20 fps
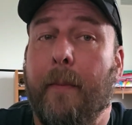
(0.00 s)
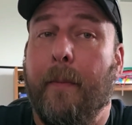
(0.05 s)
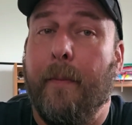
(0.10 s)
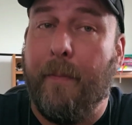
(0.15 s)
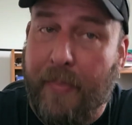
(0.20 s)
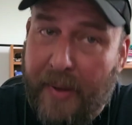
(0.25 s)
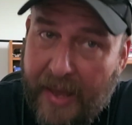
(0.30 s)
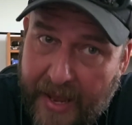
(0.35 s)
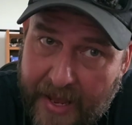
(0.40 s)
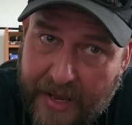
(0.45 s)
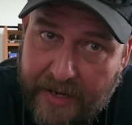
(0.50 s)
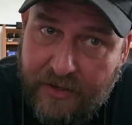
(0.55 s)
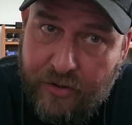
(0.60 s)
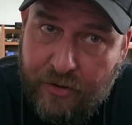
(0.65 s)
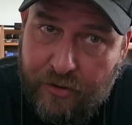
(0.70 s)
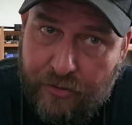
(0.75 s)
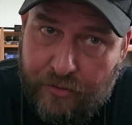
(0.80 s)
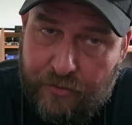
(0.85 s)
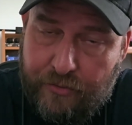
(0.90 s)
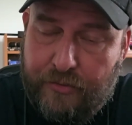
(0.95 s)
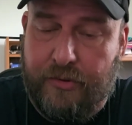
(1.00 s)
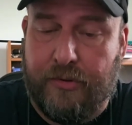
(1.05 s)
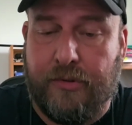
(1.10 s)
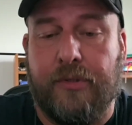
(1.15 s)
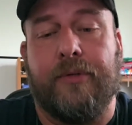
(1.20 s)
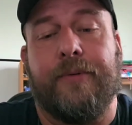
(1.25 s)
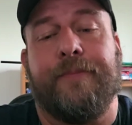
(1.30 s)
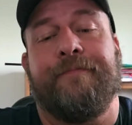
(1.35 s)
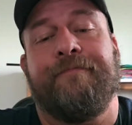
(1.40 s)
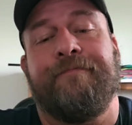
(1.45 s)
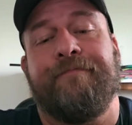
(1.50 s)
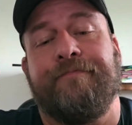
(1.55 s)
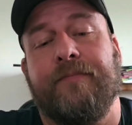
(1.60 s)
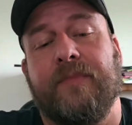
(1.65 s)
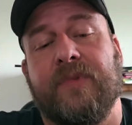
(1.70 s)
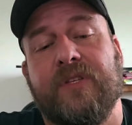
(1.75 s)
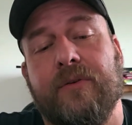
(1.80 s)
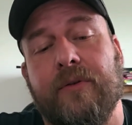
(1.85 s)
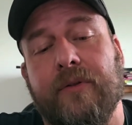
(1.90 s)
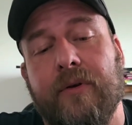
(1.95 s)
Bad news.
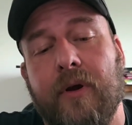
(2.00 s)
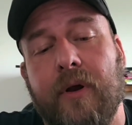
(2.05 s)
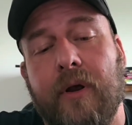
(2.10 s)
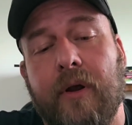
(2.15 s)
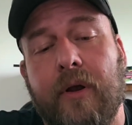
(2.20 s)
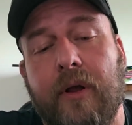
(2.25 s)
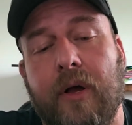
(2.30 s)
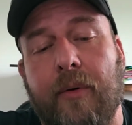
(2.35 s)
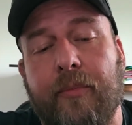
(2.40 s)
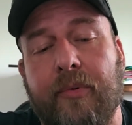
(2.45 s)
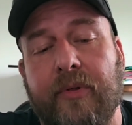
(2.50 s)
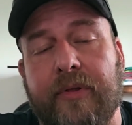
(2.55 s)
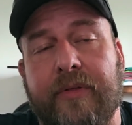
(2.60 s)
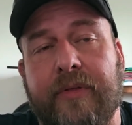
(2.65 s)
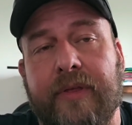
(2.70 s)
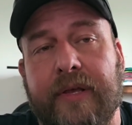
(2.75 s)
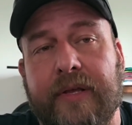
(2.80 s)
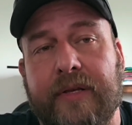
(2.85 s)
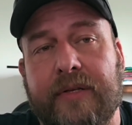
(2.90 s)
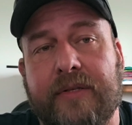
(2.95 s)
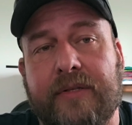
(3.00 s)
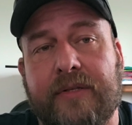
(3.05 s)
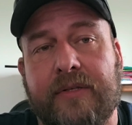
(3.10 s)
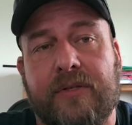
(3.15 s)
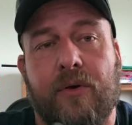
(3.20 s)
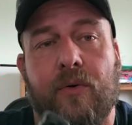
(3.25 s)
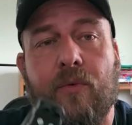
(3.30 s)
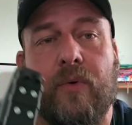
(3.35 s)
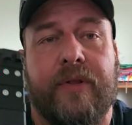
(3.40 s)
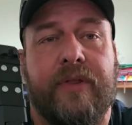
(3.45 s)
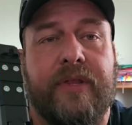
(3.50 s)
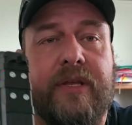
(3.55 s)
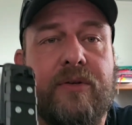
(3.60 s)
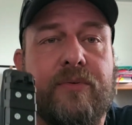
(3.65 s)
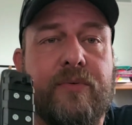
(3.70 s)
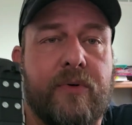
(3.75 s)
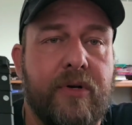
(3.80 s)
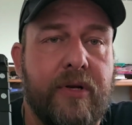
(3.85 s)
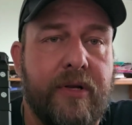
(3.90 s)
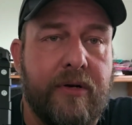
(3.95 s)
So there are a couple of things. So when these
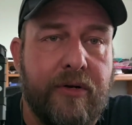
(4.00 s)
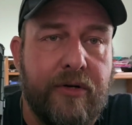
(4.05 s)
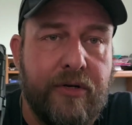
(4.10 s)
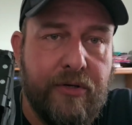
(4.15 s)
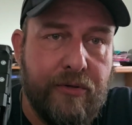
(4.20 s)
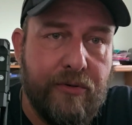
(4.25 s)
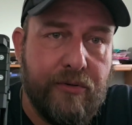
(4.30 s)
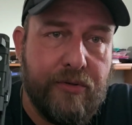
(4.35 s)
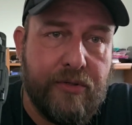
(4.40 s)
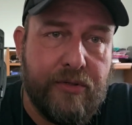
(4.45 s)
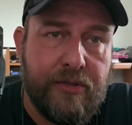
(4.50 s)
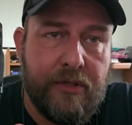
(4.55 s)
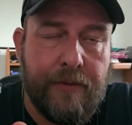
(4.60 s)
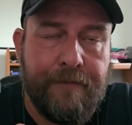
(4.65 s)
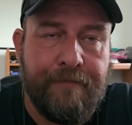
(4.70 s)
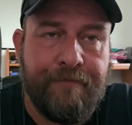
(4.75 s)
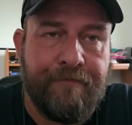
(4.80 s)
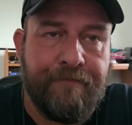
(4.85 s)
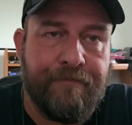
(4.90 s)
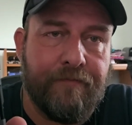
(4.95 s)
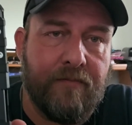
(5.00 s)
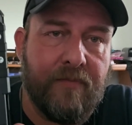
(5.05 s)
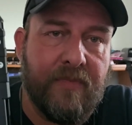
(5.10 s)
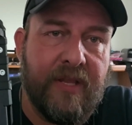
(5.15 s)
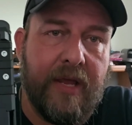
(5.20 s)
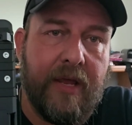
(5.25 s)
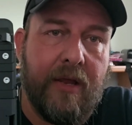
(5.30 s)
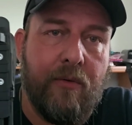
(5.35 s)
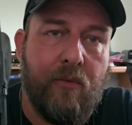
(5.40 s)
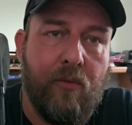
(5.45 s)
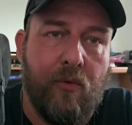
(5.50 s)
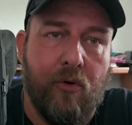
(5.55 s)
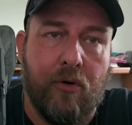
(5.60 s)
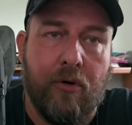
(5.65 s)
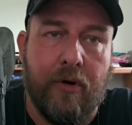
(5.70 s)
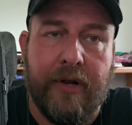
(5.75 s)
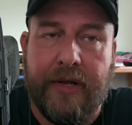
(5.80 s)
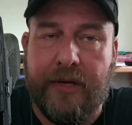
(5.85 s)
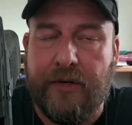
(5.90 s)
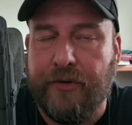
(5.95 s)
were introduced, they
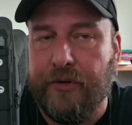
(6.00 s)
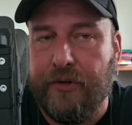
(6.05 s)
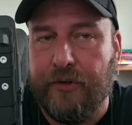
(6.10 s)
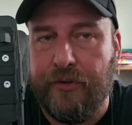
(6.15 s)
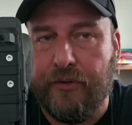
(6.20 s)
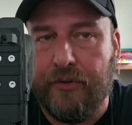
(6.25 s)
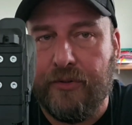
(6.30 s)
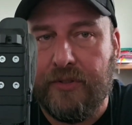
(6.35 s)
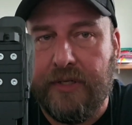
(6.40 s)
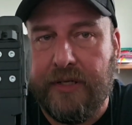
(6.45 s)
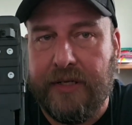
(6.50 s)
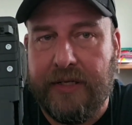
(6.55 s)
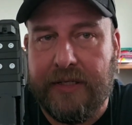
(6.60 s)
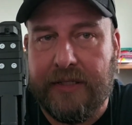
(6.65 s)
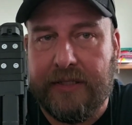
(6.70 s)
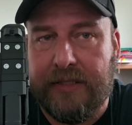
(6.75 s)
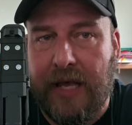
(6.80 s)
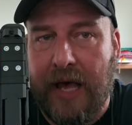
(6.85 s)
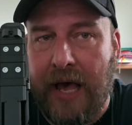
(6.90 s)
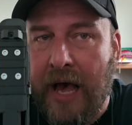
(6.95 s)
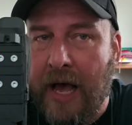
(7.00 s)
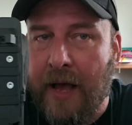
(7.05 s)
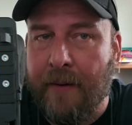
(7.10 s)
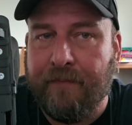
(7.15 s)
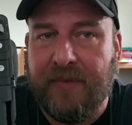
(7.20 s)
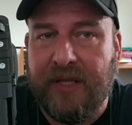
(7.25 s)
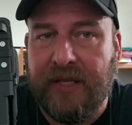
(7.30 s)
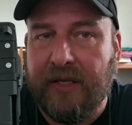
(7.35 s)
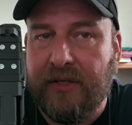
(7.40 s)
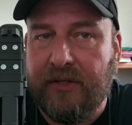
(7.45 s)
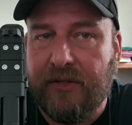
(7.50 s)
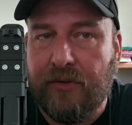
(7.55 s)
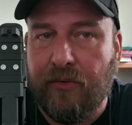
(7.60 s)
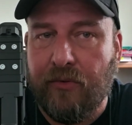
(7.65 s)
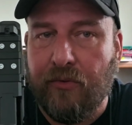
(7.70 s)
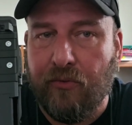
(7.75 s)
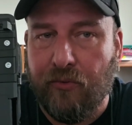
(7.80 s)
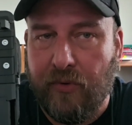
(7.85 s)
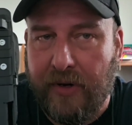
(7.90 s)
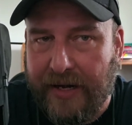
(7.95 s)
were introduced as optics
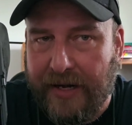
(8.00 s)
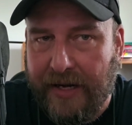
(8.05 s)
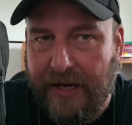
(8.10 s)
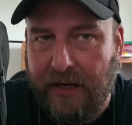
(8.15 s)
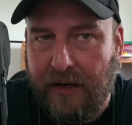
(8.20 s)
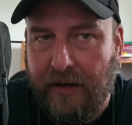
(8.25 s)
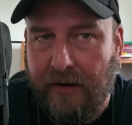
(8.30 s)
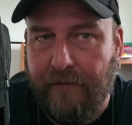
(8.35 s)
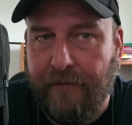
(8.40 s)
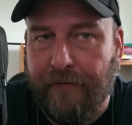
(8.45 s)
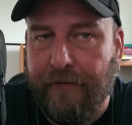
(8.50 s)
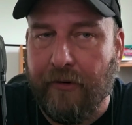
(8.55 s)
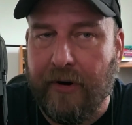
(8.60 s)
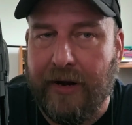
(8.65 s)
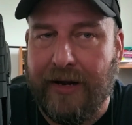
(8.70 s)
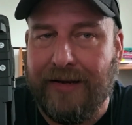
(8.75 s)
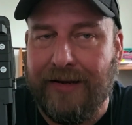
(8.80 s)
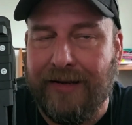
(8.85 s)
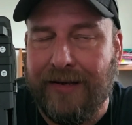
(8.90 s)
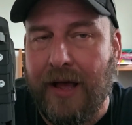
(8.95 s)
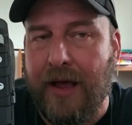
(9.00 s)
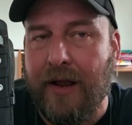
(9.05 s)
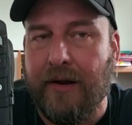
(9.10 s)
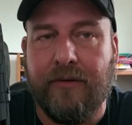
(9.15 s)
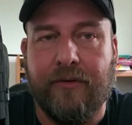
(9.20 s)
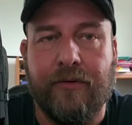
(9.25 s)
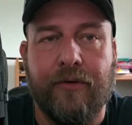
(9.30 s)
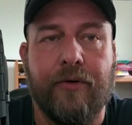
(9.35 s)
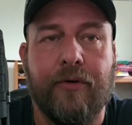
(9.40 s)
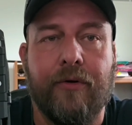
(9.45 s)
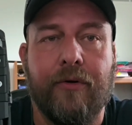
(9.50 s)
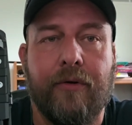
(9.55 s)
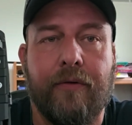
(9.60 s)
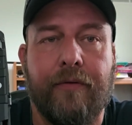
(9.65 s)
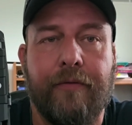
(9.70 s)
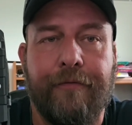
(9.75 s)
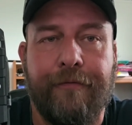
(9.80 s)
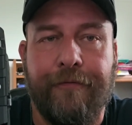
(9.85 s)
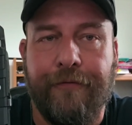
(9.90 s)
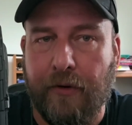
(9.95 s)
ready for a doctor
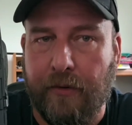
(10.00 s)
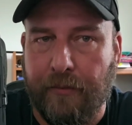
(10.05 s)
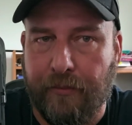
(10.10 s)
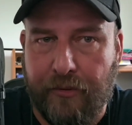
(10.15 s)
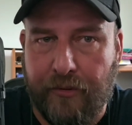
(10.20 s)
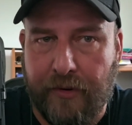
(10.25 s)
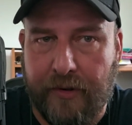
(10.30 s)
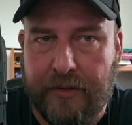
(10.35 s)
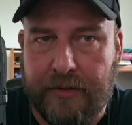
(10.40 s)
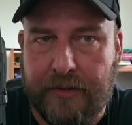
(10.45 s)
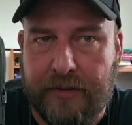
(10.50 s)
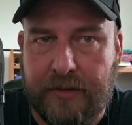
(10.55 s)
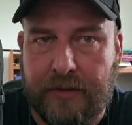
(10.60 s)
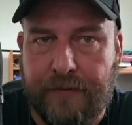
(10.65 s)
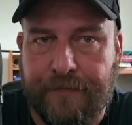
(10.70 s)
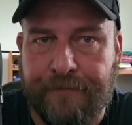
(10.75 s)
footprint.